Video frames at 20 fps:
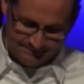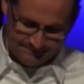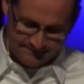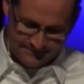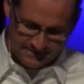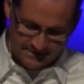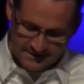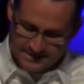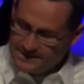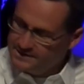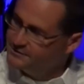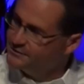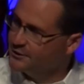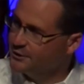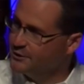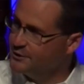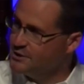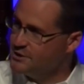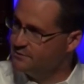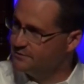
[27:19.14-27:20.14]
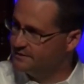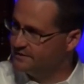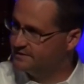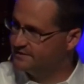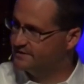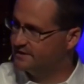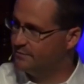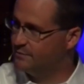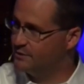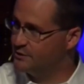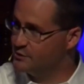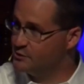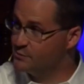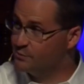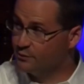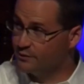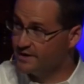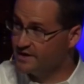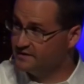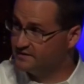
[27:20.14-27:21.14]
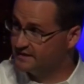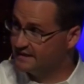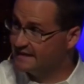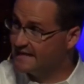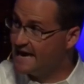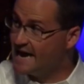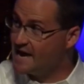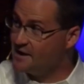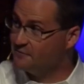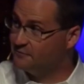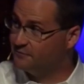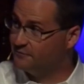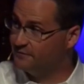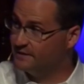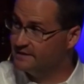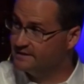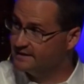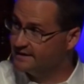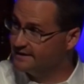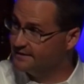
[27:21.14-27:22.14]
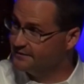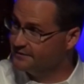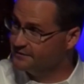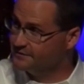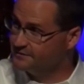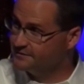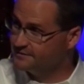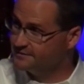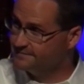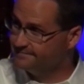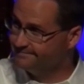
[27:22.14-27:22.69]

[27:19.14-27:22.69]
and let it turn you into someone who breathes life into others.